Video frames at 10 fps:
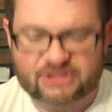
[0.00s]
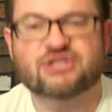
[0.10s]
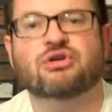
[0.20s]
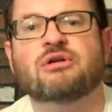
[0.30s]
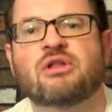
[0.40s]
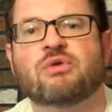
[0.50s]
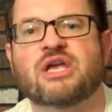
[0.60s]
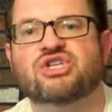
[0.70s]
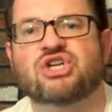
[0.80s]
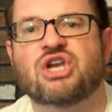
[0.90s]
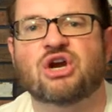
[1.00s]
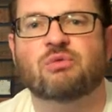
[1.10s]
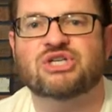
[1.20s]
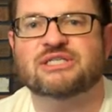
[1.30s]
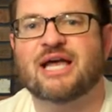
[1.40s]
this third location
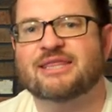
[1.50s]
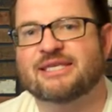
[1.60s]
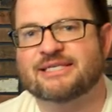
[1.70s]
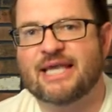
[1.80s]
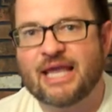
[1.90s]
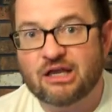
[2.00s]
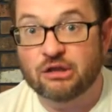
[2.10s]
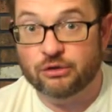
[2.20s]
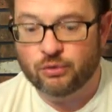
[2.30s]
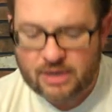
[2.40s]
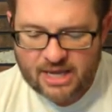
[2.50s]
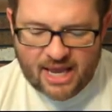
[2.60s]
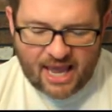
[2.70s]
here, which has got this igloo.